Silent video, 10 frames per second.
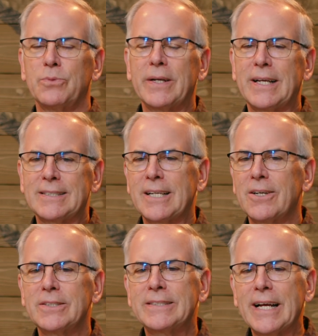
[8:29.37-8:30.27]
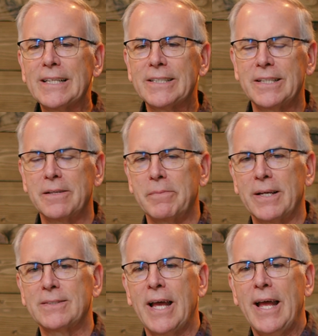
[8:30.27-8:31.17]
When I started telling them
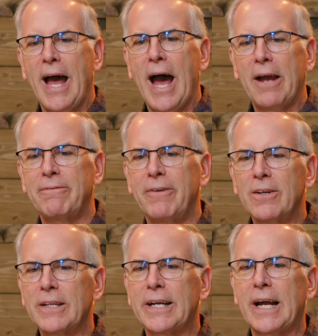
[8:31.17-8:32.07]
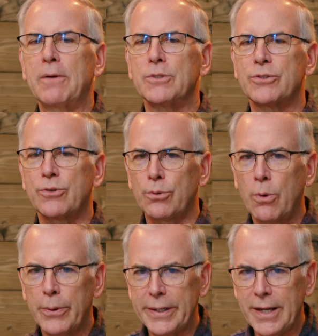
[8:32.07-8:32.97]
this, I felt like I was
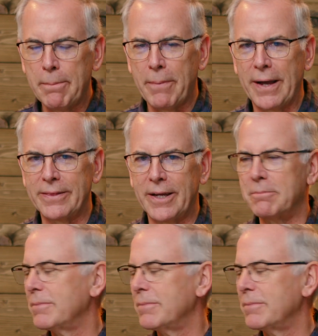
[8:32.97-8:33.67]
throwing up on them,